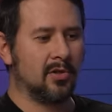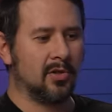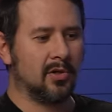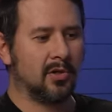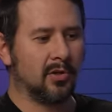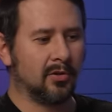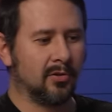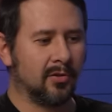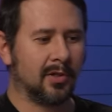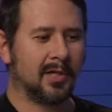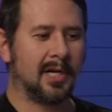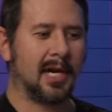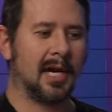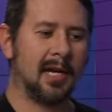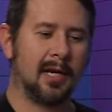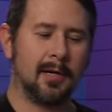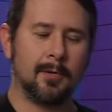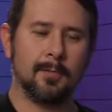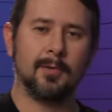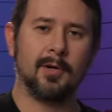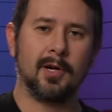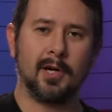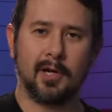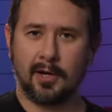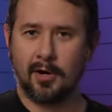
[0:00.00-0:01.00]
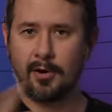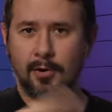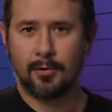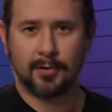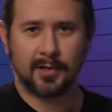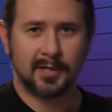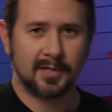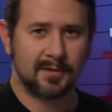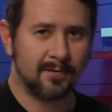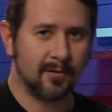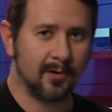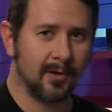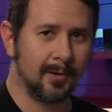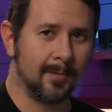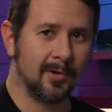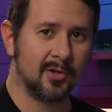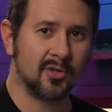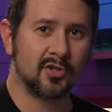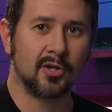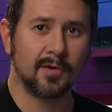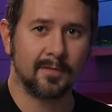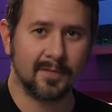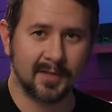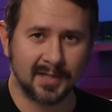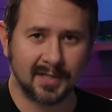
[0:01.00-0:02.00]
you can look at it and be like, oh, that's very
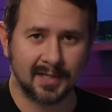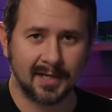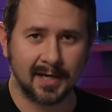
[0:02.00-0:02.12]
much of its